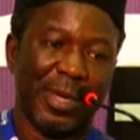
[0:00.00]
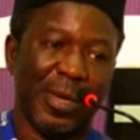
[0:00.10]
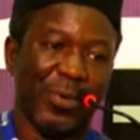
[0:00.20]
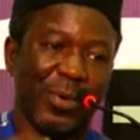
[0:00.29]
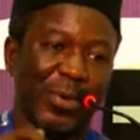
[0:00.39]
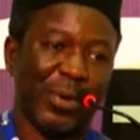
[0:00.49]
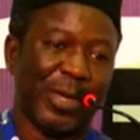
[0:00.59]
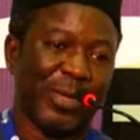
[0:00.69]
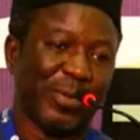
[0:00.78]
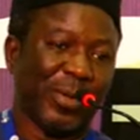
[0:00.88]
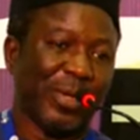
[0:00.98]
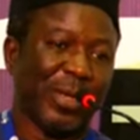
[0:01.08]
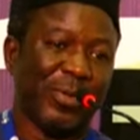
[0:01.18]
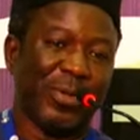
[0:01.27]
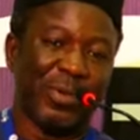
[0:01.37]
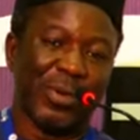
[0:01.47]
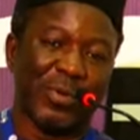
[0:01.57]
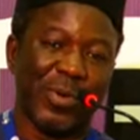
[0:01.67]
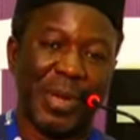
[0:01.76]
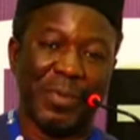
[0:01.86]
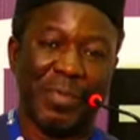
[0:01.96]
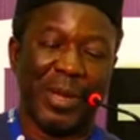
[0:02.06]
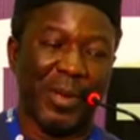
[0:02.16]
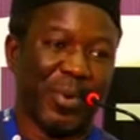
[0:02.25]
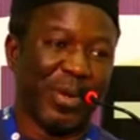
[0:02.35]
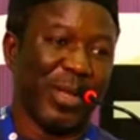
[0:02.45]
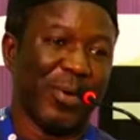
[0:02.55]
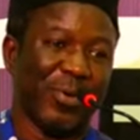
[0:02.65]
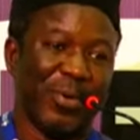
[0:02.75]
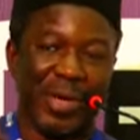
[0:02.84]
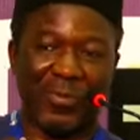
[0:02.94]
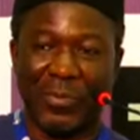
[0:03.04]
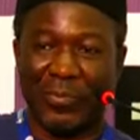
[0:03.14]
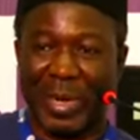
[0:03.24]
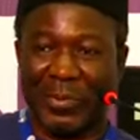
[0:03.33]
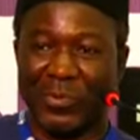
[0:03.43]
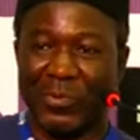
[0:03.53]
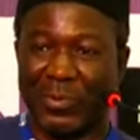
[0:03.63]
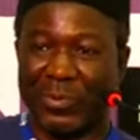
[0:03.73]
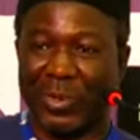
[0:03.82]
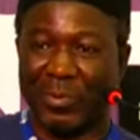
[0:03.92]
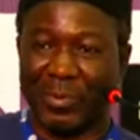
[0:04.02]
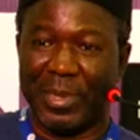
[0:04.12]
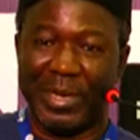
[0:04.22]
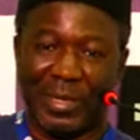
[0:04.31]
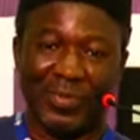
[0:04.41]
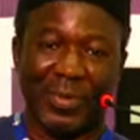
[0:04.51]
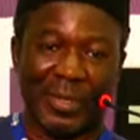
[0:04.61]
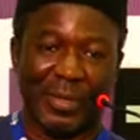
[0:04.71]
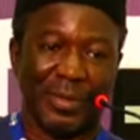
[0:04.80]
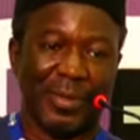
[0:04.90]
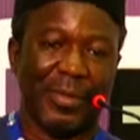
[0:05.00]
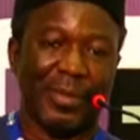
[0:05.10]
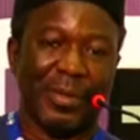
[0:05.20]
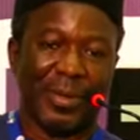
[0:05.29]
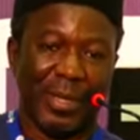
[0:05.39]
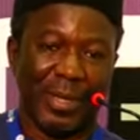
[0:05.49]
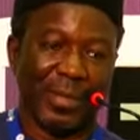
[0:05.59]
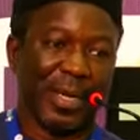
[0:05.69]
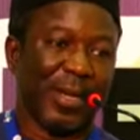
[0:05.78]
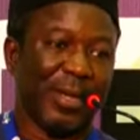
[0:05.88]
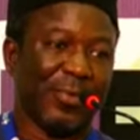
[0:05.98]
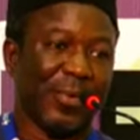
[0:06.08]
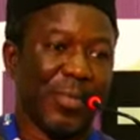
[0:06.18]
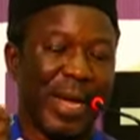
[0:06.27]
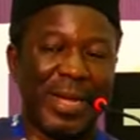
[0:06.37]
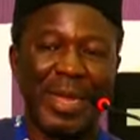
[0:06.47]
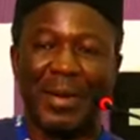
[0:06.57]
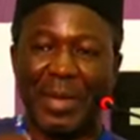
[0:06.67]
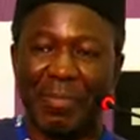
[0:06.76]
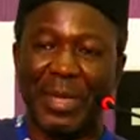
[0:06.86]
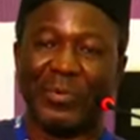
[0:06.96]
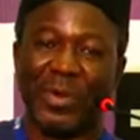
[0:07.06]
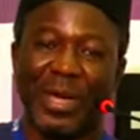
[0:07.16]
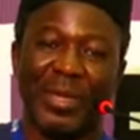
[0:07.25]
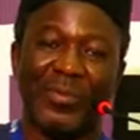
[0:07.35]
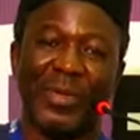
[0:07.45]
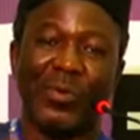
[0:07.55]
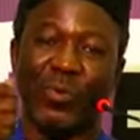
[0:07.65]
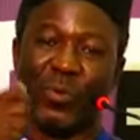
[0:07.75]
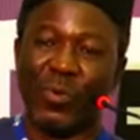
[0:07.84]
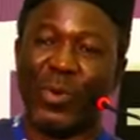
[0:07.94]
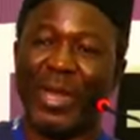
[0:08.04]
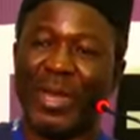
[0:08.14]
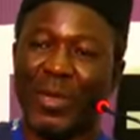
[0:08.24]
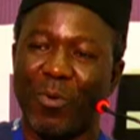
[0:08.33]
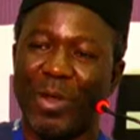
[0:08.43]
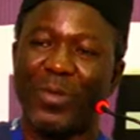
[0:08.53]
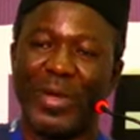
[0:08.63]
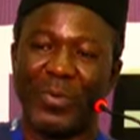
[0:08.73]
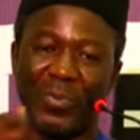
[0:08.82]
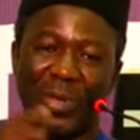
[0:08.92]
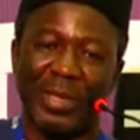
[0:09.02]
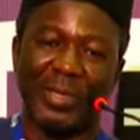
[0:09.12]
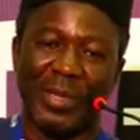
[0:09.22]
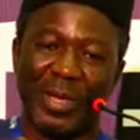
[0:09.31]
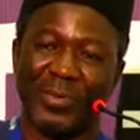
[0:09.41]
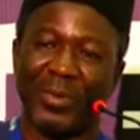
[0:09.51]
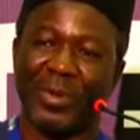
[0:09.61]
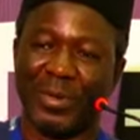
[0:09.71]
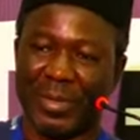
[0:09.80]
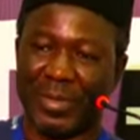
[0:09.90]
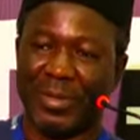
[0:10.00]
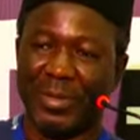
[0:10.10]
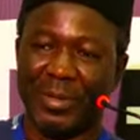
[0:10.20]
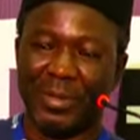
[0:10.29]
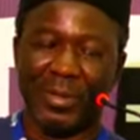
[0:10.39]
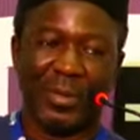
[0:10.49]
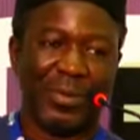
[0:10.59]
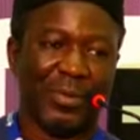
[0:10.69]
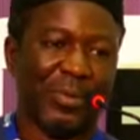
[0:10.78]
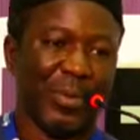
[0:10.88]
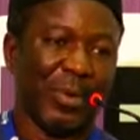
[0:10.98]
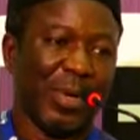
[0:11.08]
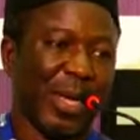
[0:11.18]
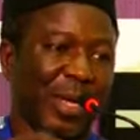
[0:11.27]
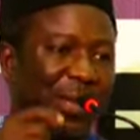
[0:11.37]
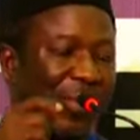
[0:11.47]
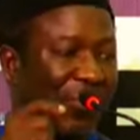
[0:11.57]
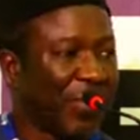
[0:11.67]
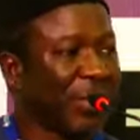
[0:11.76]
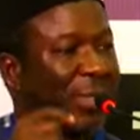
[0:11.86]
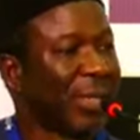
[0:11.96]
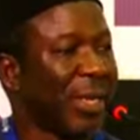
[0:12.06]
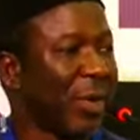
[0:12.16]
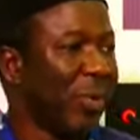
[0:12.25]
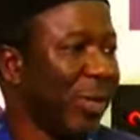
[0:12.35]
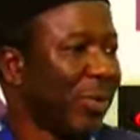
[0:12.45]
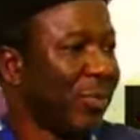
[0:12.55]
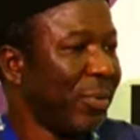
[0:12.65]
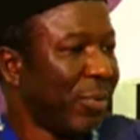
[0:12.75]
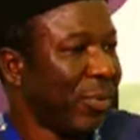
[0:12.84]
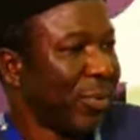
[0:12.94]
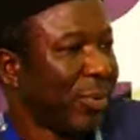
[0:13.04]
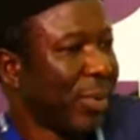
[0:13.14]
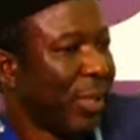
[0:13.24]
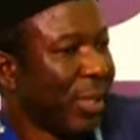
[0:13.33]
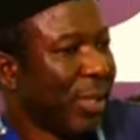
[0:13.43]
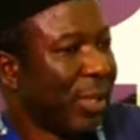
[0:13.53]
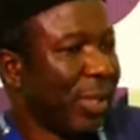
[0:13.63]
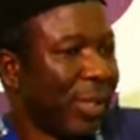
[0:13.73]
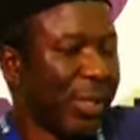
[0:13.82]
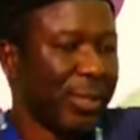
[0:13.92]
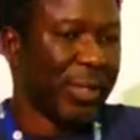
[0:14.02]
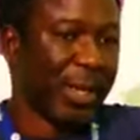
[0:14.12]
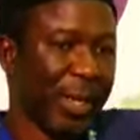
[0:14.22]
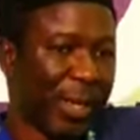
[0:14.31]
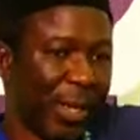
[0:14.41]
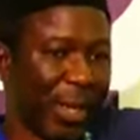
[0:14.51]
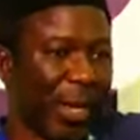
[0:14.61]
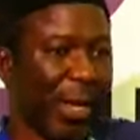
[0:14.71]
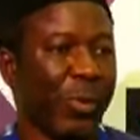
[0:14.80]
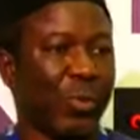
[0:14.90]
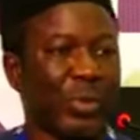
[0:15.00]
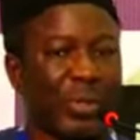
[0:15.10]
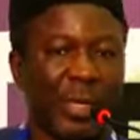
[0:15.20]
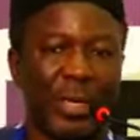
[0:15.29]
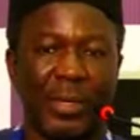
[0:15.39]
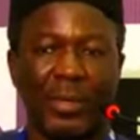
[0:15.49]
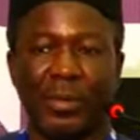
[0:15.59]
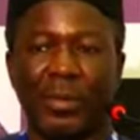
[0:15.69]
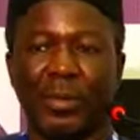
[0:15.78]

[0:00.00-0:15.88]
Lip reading: And we know registration is not just come and pay the money and go, you have to pass through some activity. Exactly. So by the time they pass through activity, you know whether they qualify to be engineers or not. So the first thing that we need to do is, I would say,